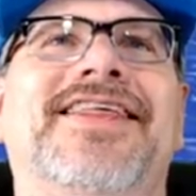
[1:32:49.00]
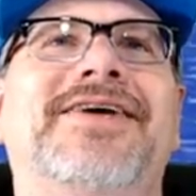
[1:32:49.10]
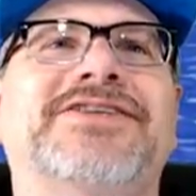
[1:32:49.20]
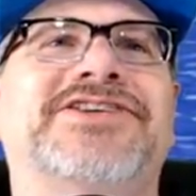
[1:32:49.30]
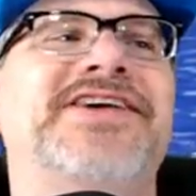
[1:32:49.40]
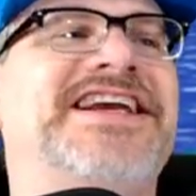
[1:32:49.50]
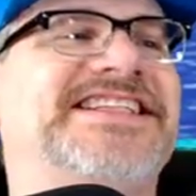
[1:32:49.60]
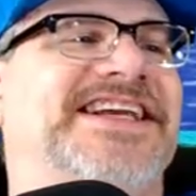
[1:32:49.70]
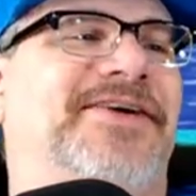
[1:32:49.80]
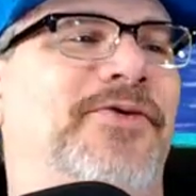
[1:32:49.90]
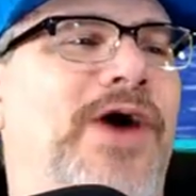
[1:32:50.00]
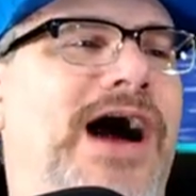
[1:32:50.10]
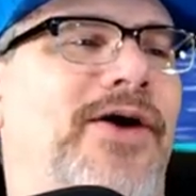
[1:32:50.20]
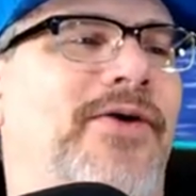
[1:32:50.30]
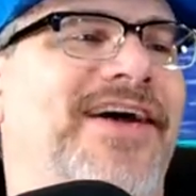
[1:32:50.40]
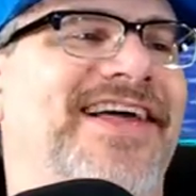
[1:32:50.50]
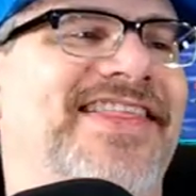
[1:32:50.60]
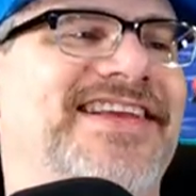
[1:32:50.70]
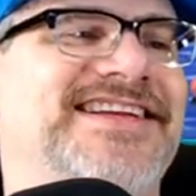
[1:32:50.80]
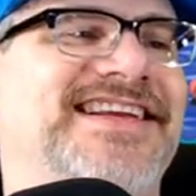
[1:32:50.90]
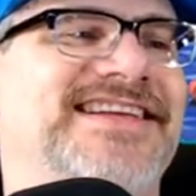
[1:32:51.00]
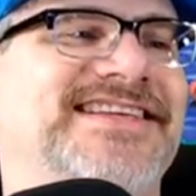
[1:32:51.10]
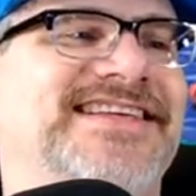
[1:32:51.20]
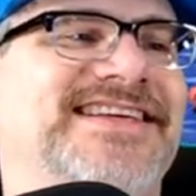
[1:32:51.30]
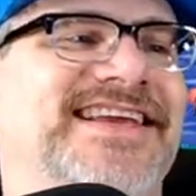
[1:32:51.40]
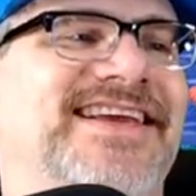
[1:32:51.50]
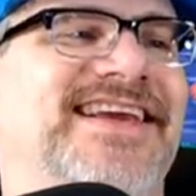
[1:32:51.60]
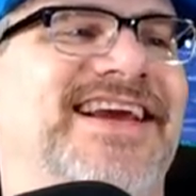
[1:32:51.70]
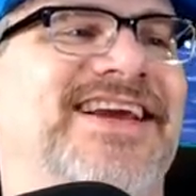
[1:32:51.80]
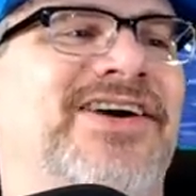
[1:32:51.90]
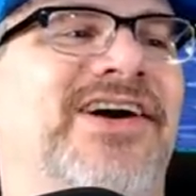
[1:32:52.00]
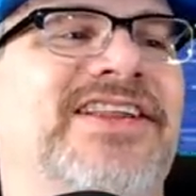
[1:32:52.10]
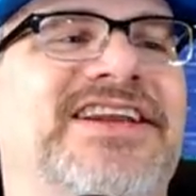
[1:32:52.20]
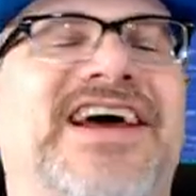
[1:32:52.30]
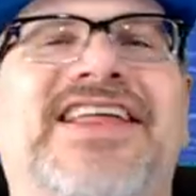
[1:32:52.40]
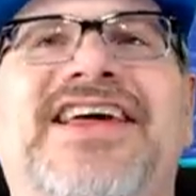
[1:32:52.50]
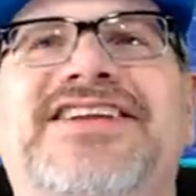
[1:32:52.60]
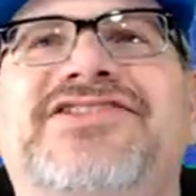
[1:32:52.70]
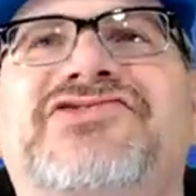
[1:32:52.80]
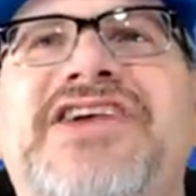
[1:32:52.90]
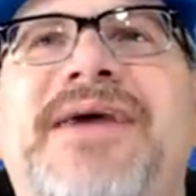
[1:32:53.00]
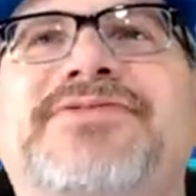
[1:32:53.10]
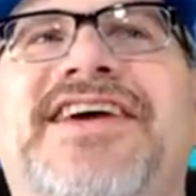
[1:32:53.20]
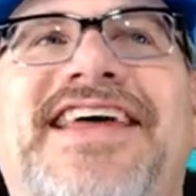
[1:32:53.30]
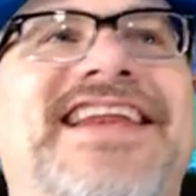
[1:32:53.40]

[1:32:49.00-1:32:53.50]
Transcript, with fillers: That was crazy. Wow. I call it the, the, trap shot.